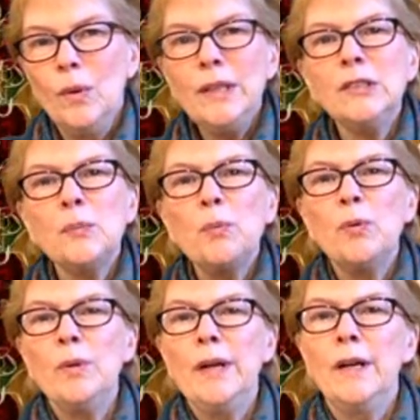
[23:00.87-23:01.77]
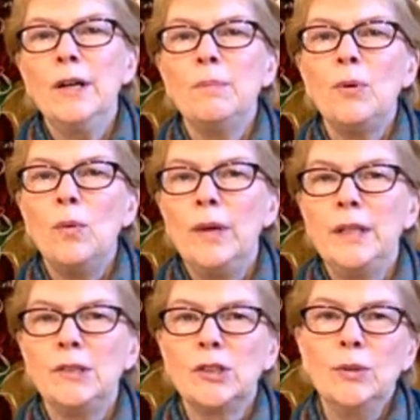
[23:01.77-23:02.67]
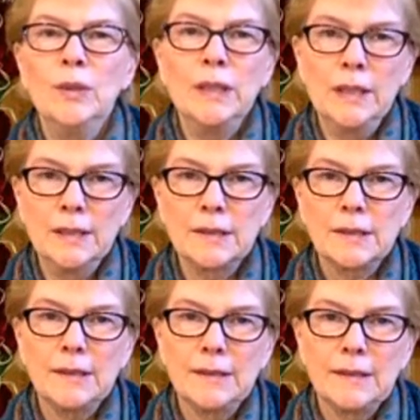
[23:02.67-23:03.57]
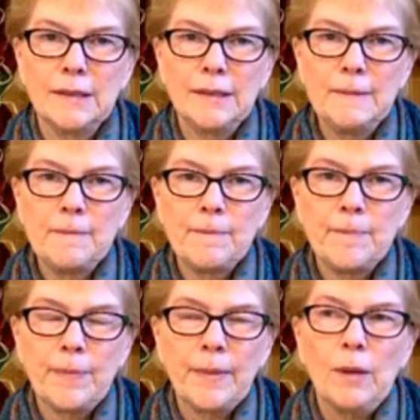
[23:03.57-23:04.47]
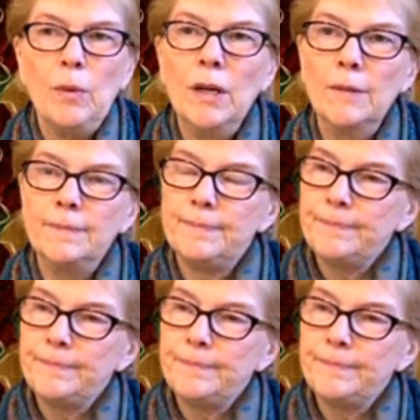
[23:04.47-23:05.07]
What is prayer pointing to in us? Well,